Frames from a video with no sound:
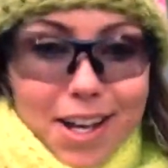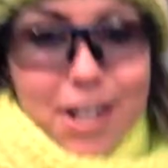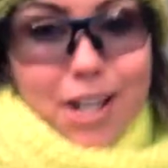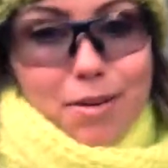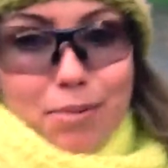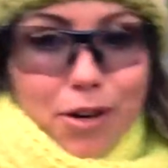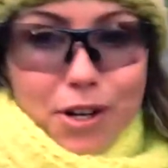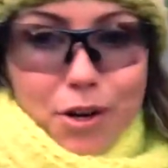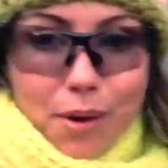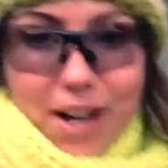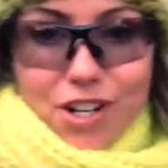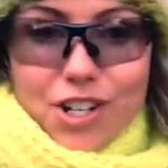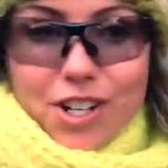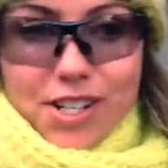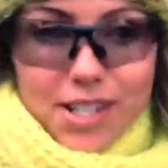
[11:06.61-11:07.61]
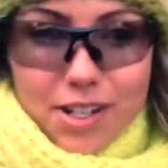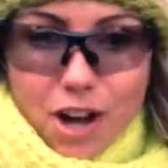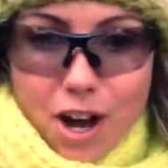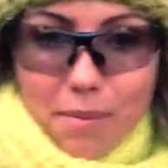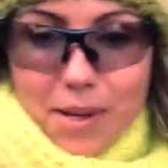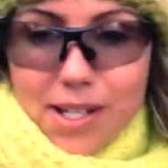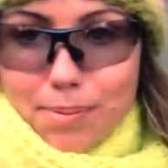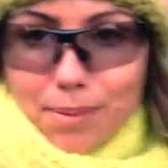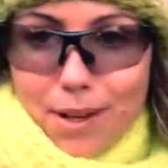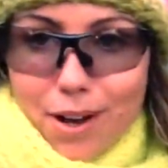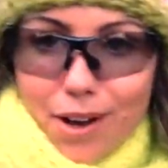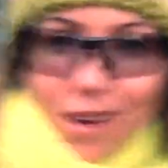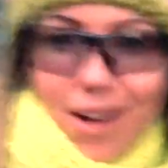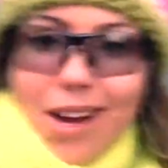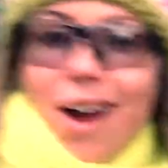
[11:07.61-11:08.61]
You can put your questions in the comments
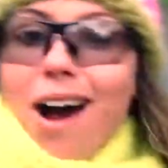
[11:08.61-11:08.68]
below.